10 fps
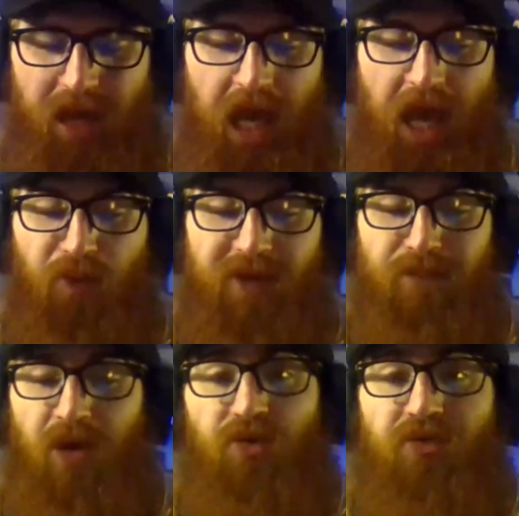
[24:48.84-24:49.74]
And we
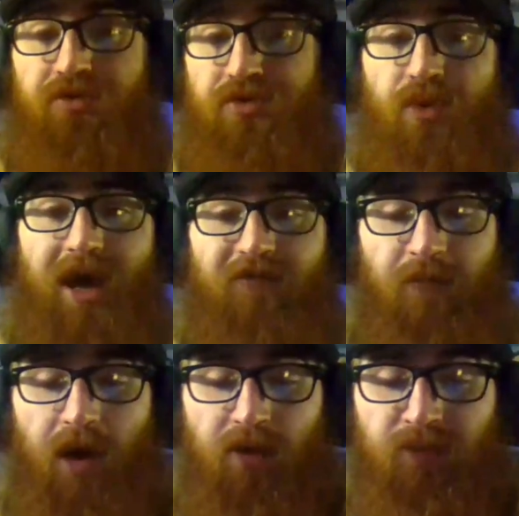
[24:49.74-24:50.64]
both do have
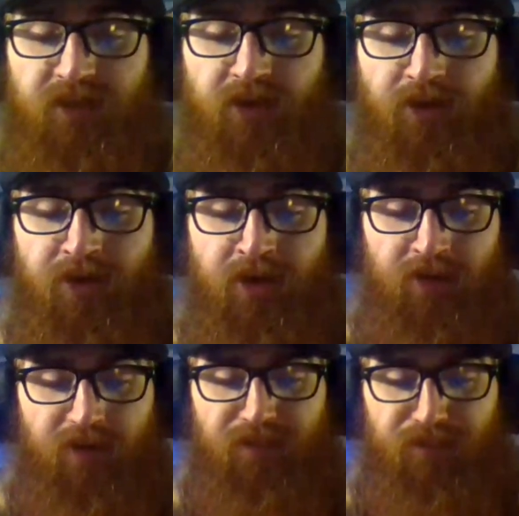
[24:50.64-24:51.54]
bombs in our
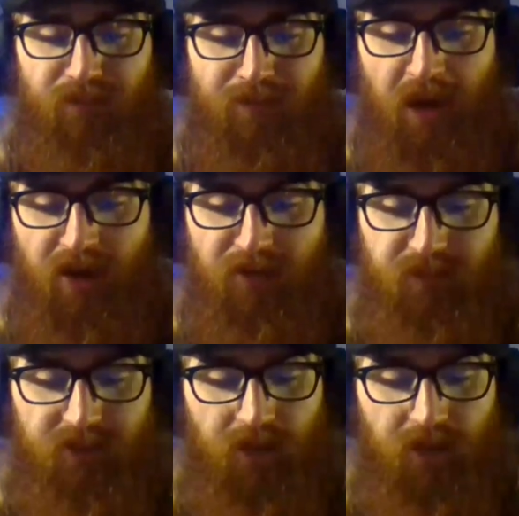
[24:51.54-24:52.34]
bombs.